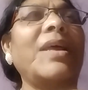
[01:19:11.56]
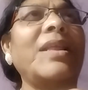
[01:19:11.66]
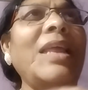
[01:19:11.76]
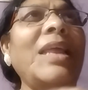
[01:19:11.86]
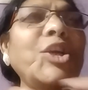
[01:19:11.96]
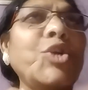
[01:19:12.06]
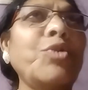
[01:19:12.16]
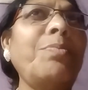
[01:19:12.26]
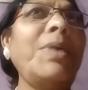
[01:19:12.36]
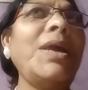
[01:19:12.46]
they
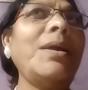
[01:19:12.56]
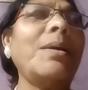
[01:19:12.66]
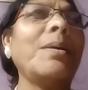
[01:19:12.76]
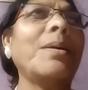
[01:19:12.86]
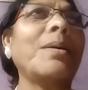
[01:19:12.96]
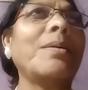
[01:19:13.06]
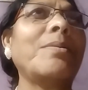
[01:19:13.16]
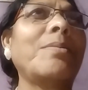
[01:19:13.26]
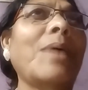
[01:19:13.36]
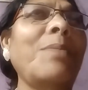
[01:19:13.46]
should be,
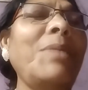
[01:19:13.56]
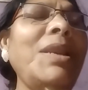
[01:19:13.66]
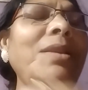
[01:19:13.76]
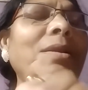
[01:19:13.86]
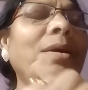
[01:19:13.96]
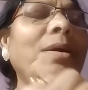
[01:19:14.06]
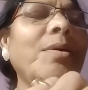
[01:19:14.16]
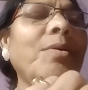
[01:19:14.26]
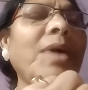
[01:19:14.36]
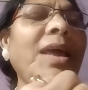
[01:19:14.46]

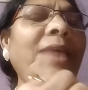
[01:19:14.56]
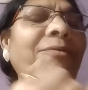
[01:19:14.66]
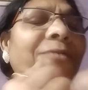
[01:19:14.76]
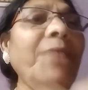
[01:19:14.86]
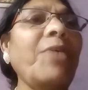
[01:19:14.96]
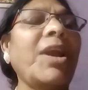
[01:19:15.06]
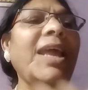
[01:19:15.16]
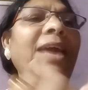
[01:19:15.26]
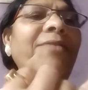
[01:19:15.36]
everyone,